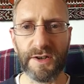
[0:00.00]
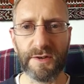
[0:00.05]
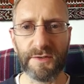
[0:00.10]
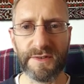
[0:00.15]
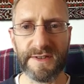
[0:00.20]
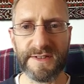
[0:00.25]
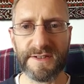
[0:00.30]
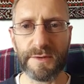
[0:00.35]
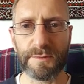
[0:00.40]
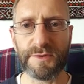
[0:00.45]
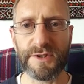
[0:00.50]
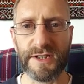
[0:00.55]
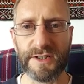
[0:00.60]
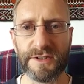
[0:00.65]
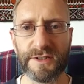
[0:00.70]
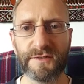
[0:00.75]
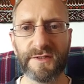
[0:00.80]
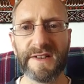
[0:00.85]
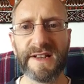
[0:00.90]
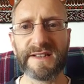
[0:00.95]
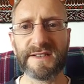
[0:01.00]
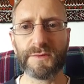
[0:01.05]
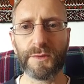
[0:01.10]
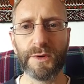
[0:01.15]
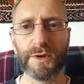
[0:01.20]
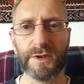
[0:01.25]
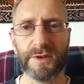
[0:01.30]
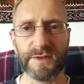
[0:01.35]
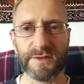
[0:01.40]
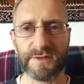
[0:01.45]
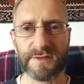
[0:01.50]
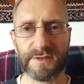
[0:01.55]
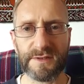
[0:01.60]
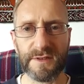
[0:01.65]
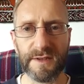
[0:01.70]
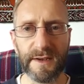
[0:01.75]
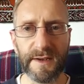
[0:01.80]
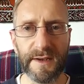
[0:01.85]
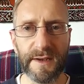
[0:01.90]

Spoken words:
on the subject of last words,